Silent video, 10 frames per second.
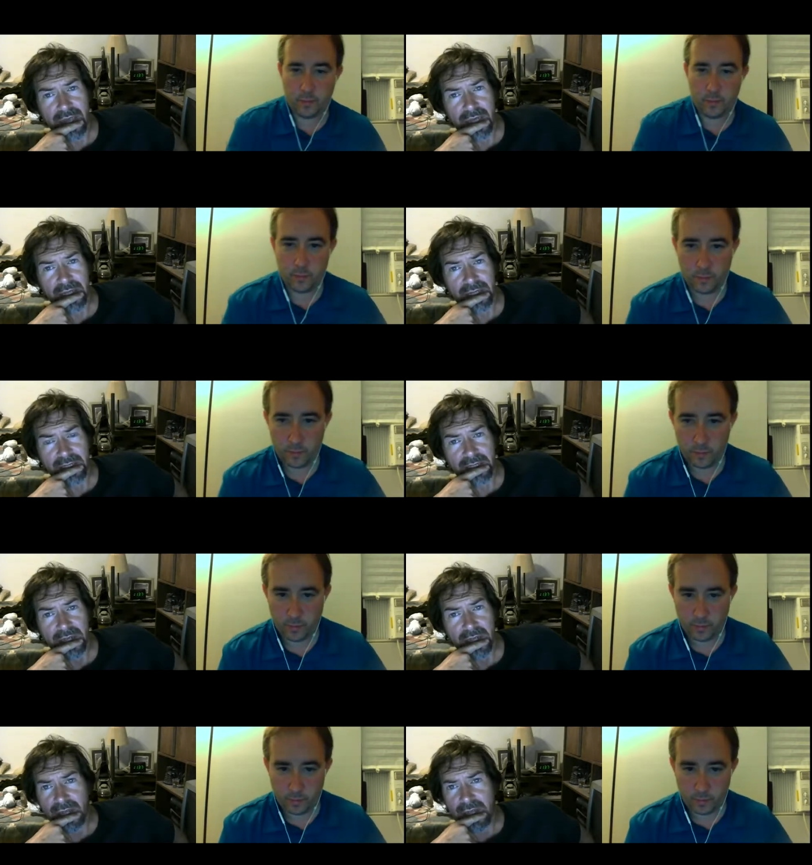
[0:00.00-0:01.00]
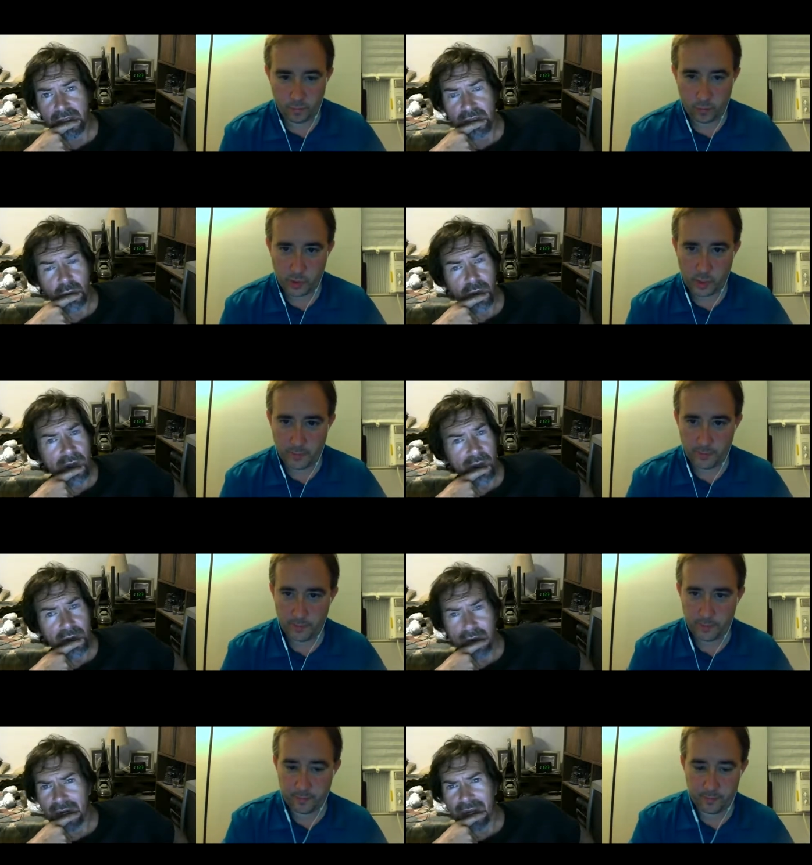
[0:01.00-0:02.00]
Speaker 1: '90s, to where
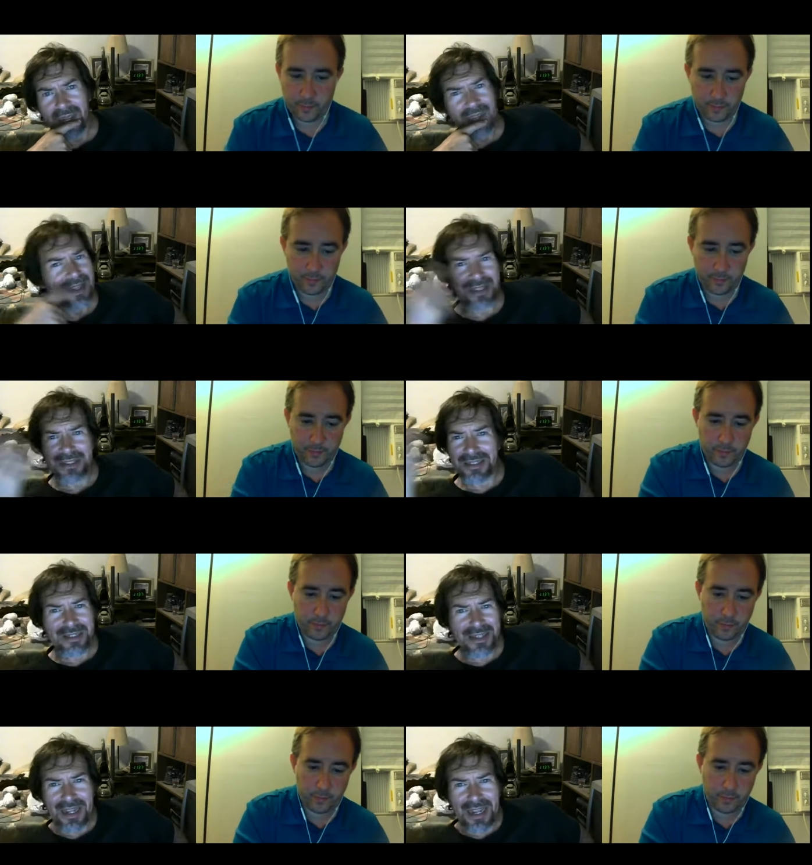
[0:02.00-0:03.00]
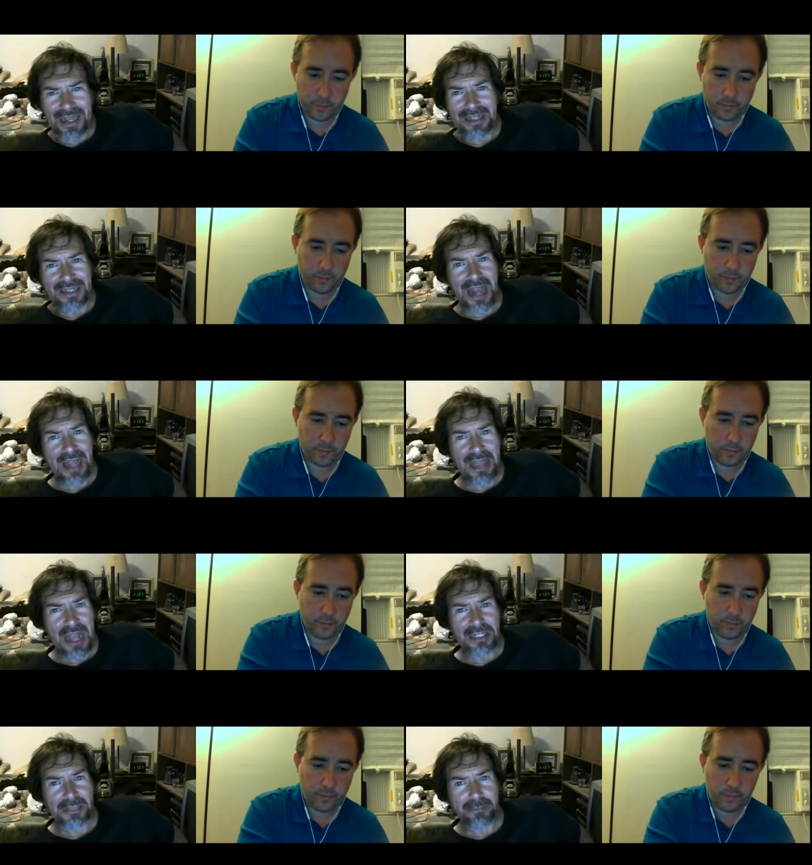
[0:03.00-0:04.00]
it's it's not that
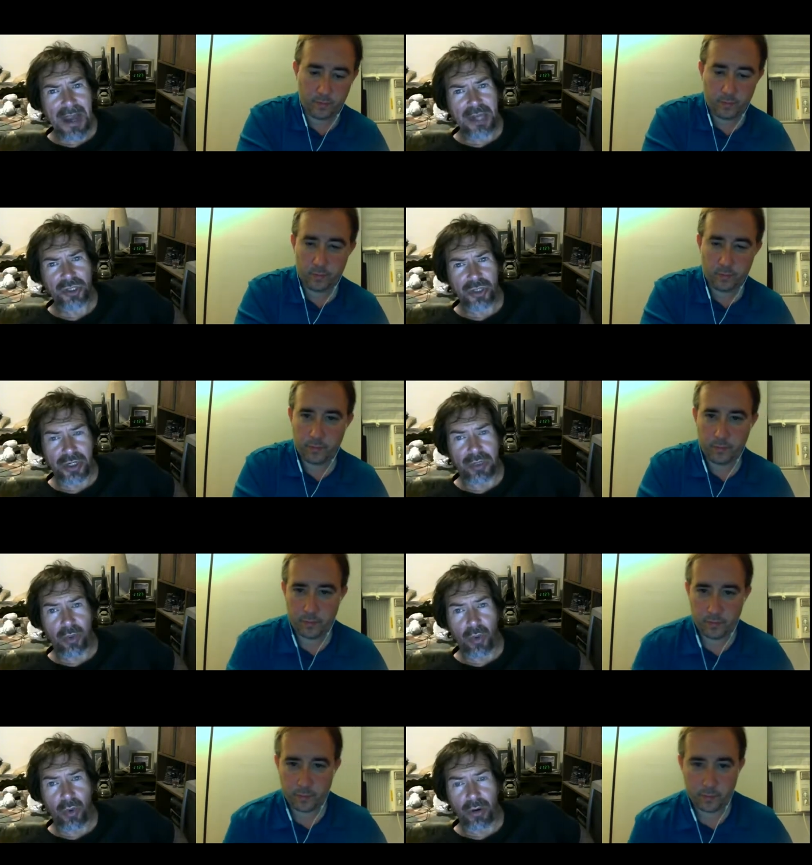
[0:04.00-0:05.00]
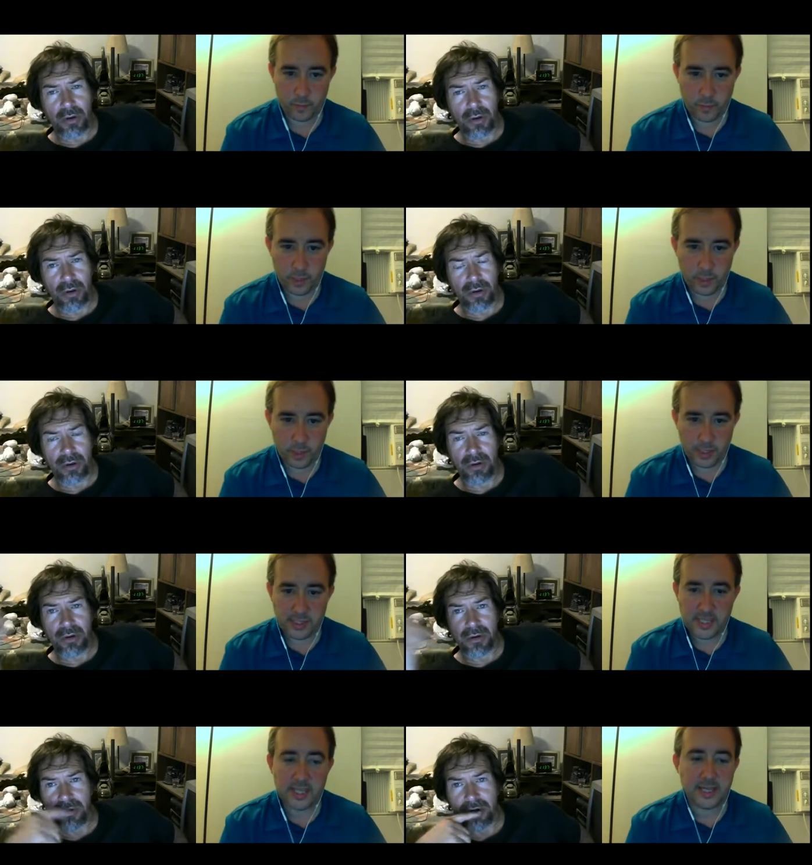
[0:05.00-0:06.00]
special anymore.
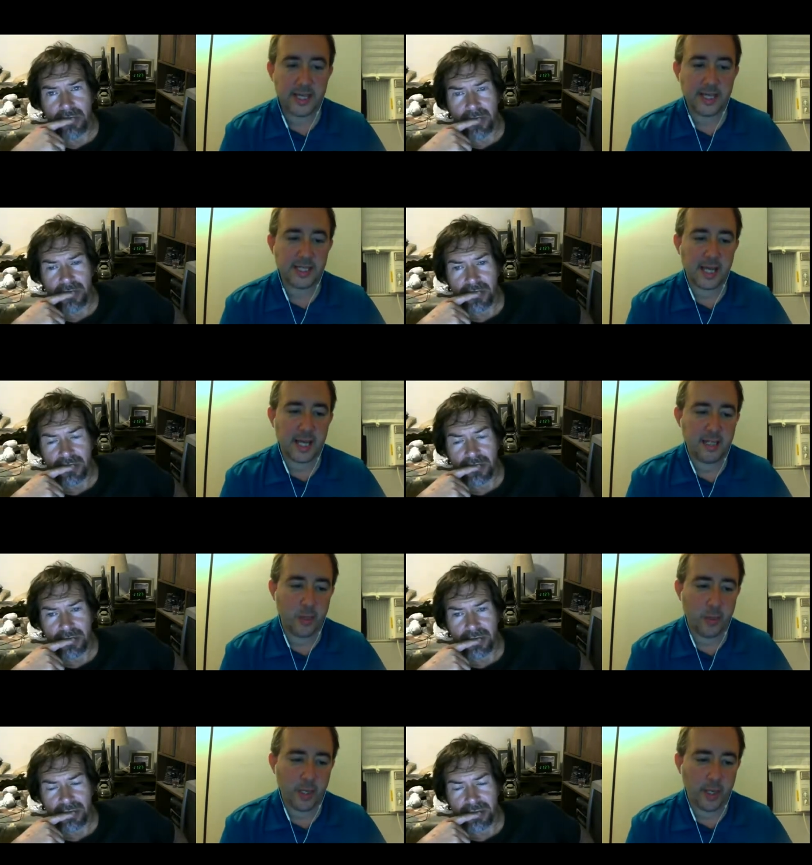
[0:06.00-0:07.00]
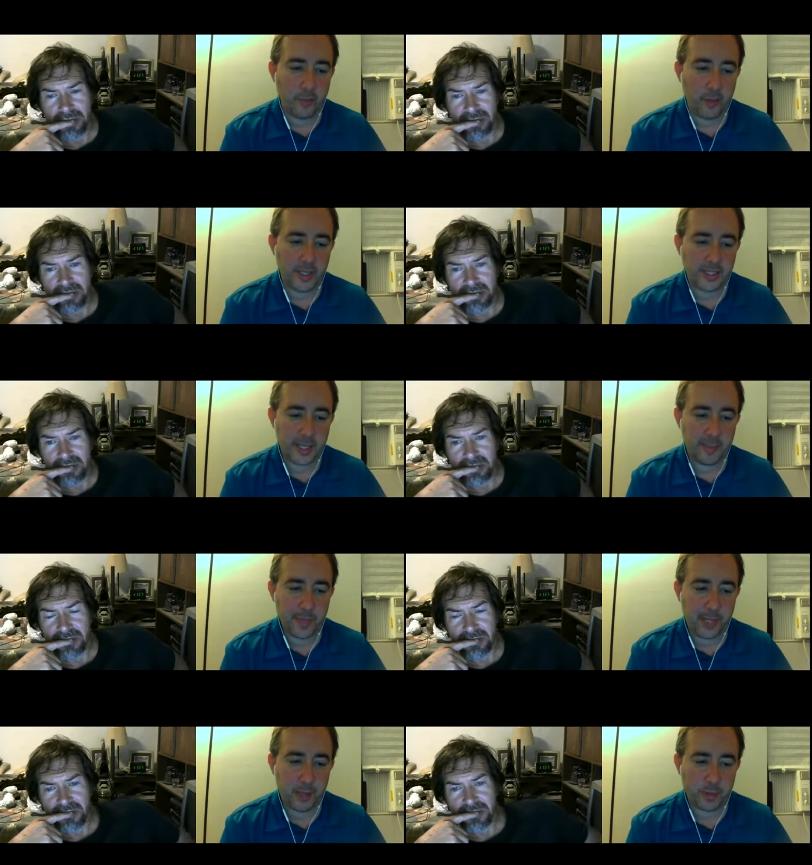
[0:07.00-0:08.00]
Speaker 2: See, the thing is, I, you know what? We're gonna stop
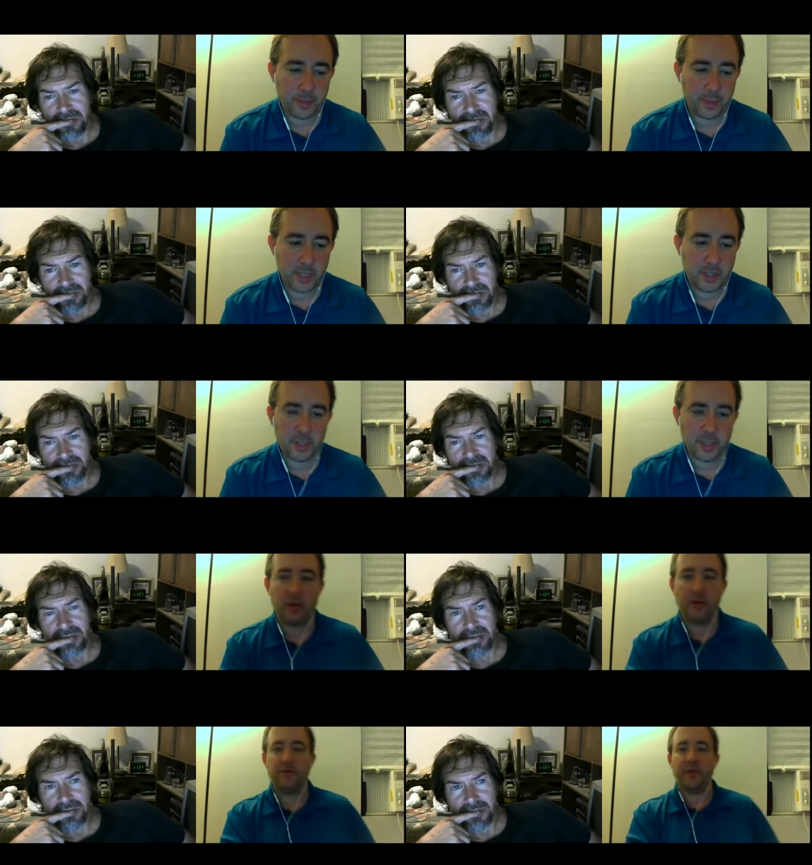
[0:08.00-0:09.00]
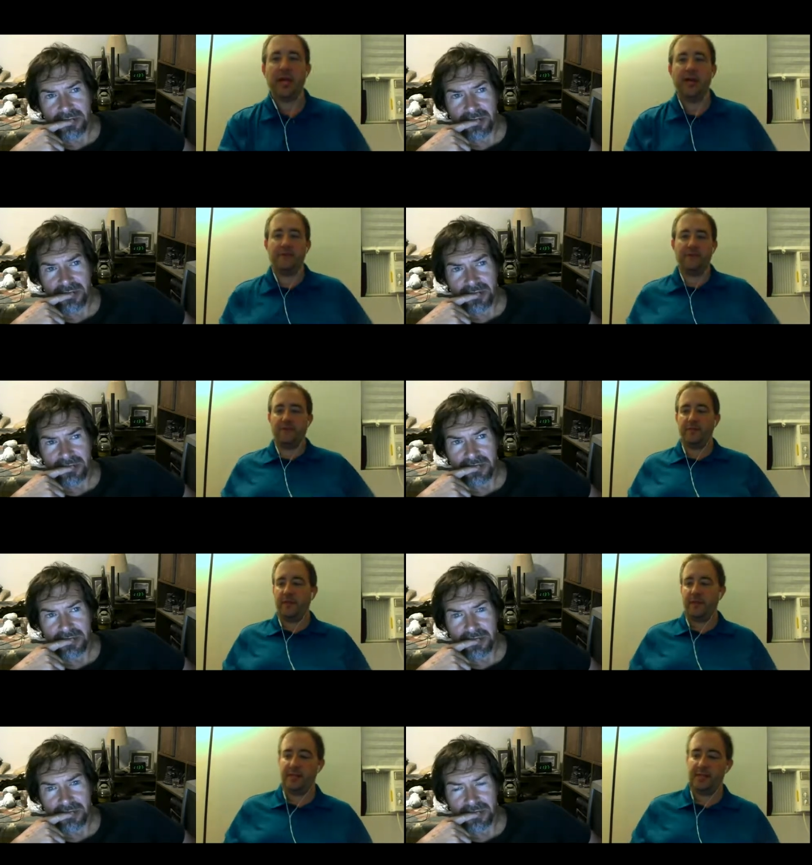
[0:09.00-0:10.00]
now because I'm gonna, they don't even have
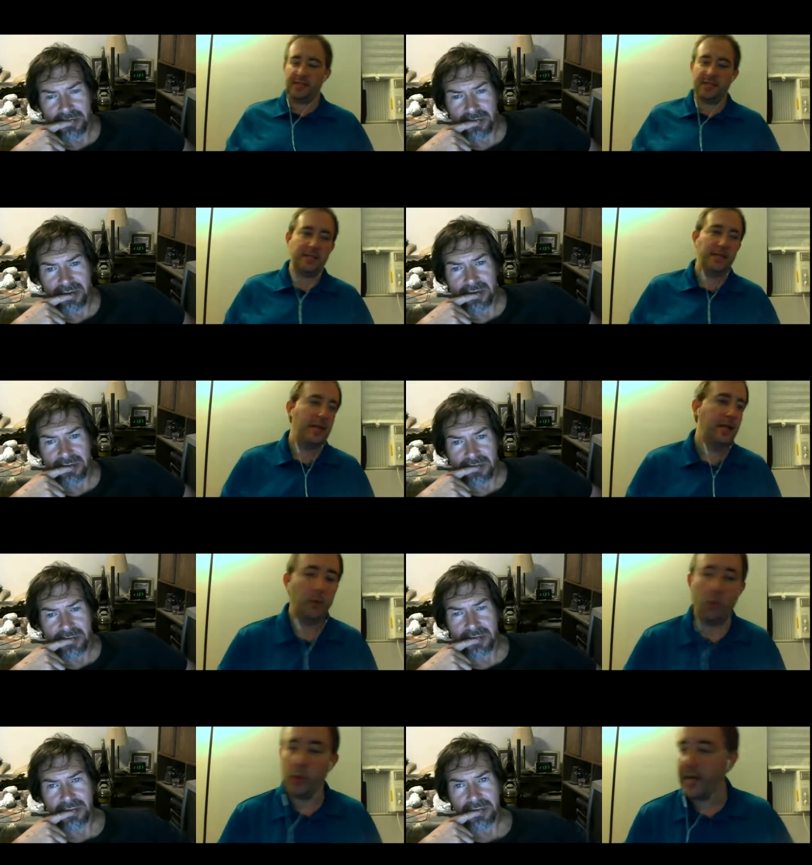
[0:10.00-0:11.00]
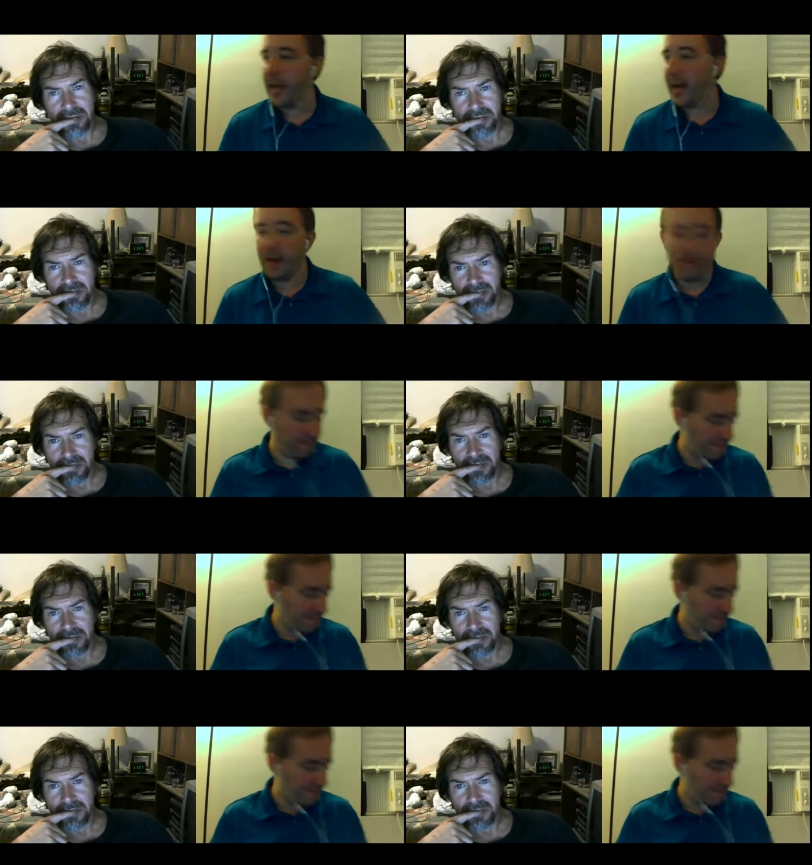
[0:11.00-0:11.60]
it listed. We have,